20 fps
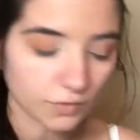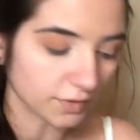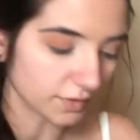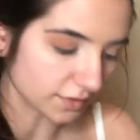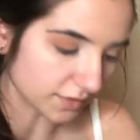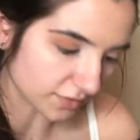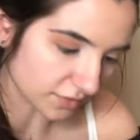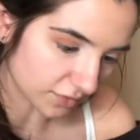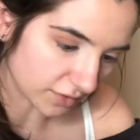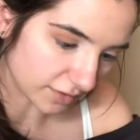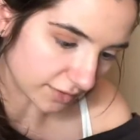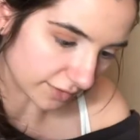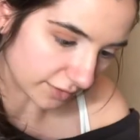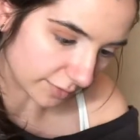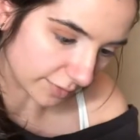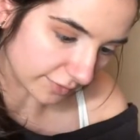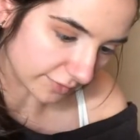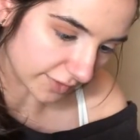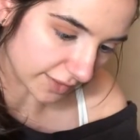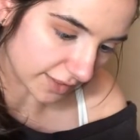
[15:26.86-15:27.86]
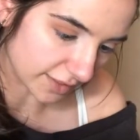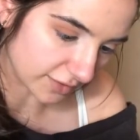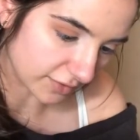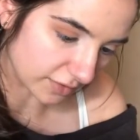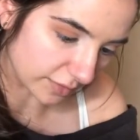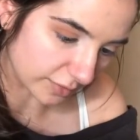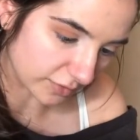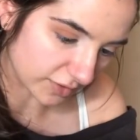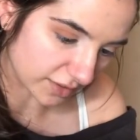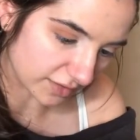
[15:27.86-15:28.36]
So it does look a little bit flaky,
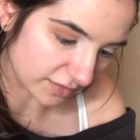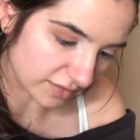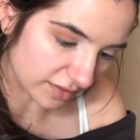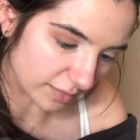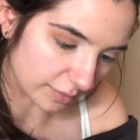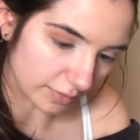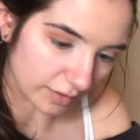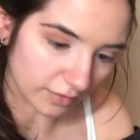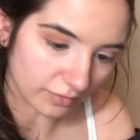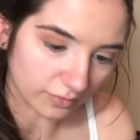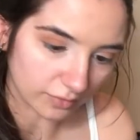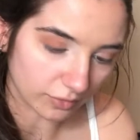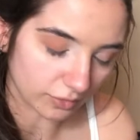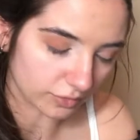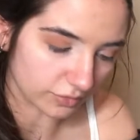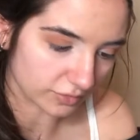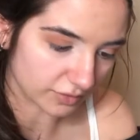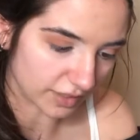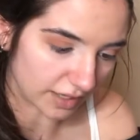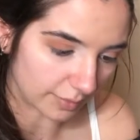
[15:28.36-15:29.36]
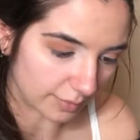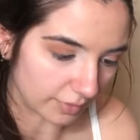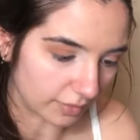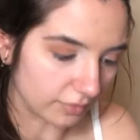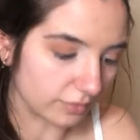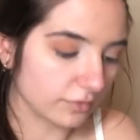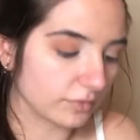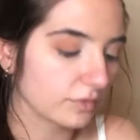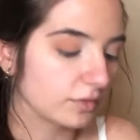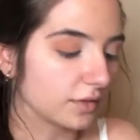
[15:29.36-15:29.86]
so I'm just gonna tap
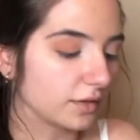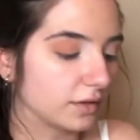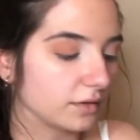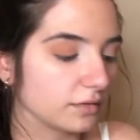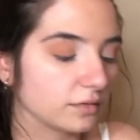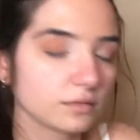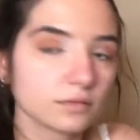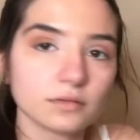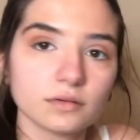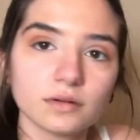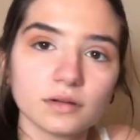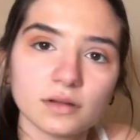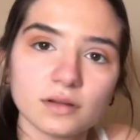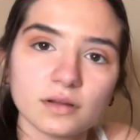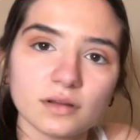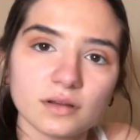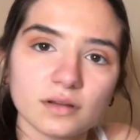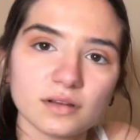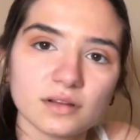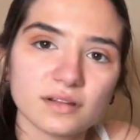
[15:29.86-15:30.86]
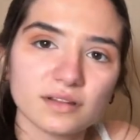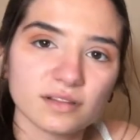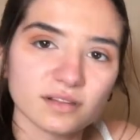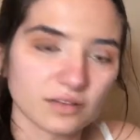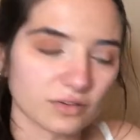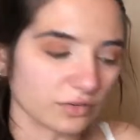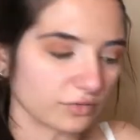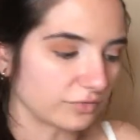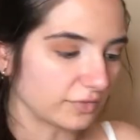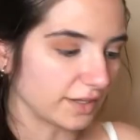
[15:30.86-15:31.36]
off the
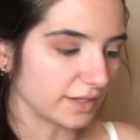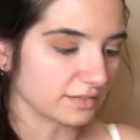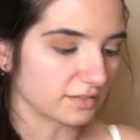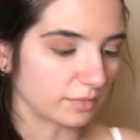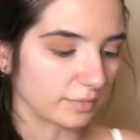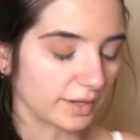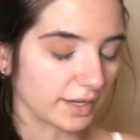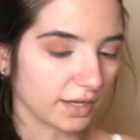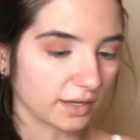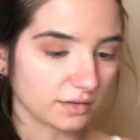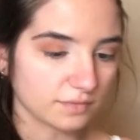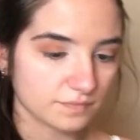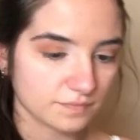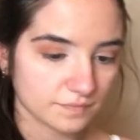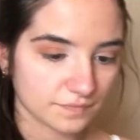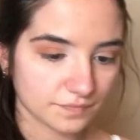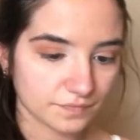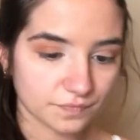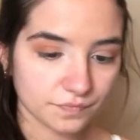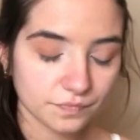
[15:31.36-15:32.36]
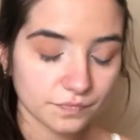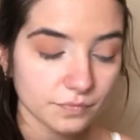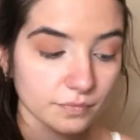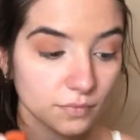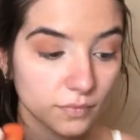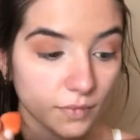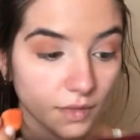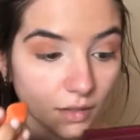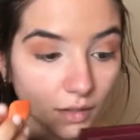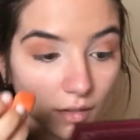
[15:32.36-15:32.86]
little flakes on my hand.
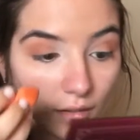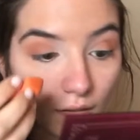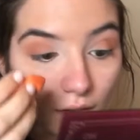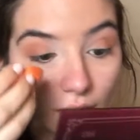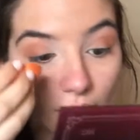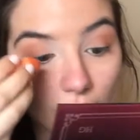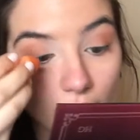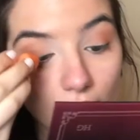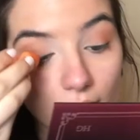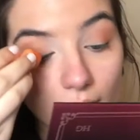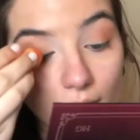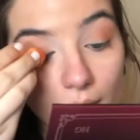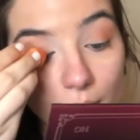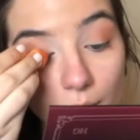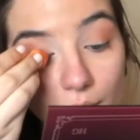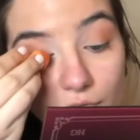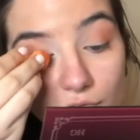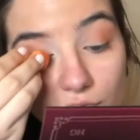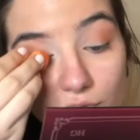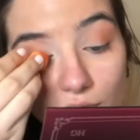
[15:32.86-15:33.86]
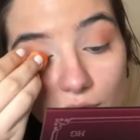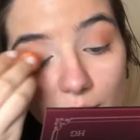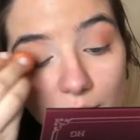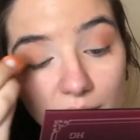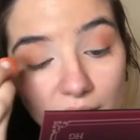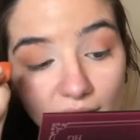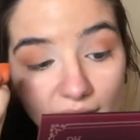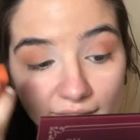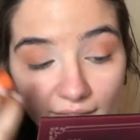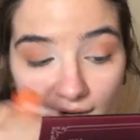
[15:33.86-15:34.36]
And we're just gonna
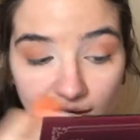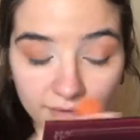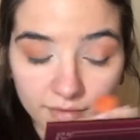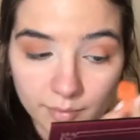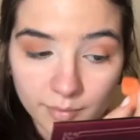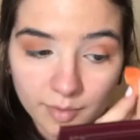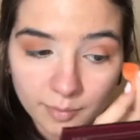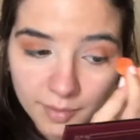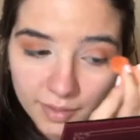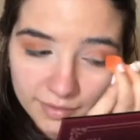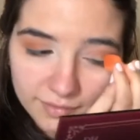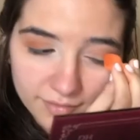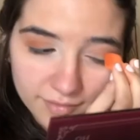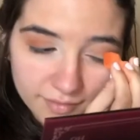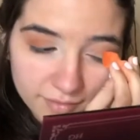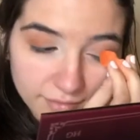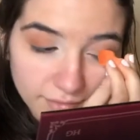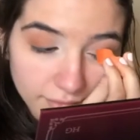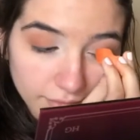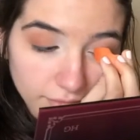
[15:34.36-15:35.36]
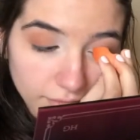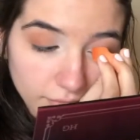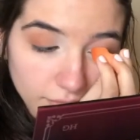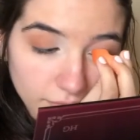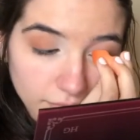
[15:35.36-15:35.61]
apply that. I'm gonna apply it to the slide.